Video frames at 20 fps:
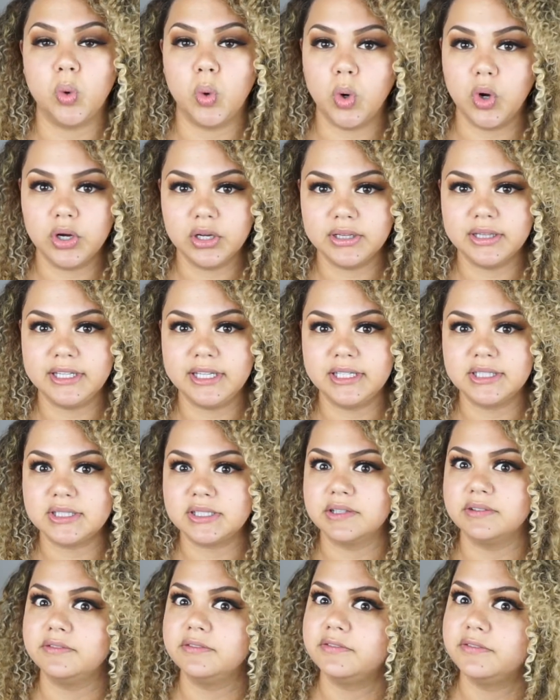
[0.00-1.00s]
oily
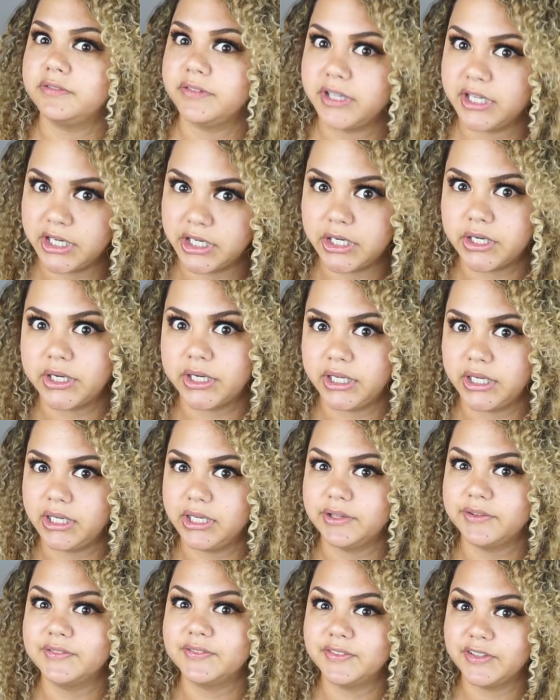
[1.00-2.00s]
to
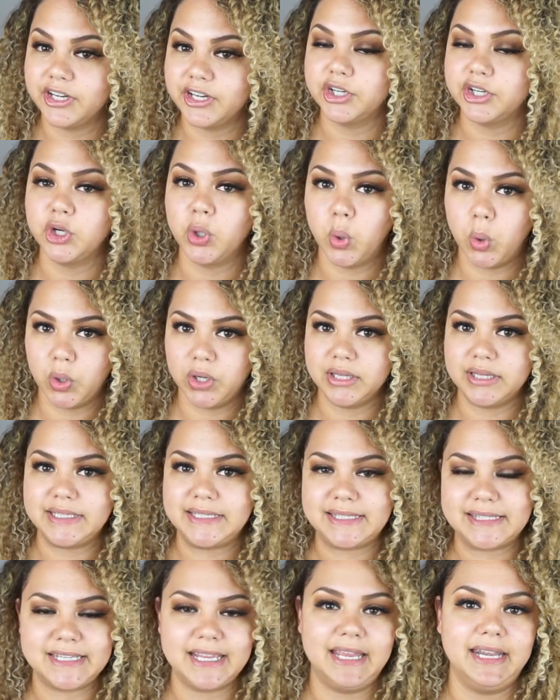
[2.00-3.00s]
very oily
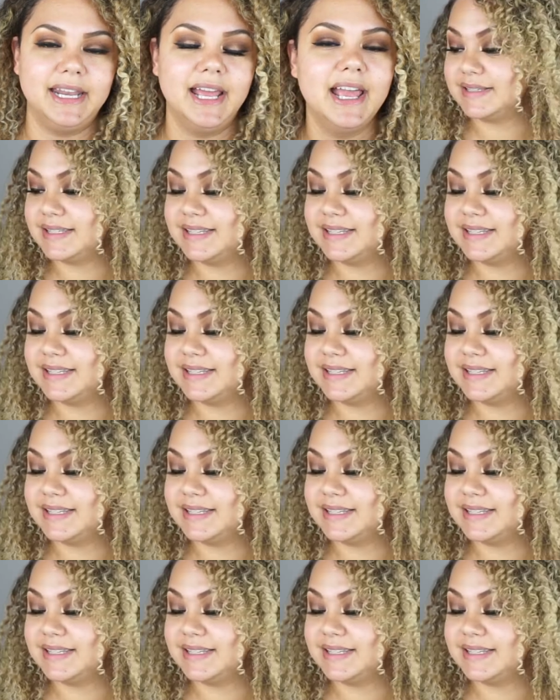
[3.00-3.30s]
skin.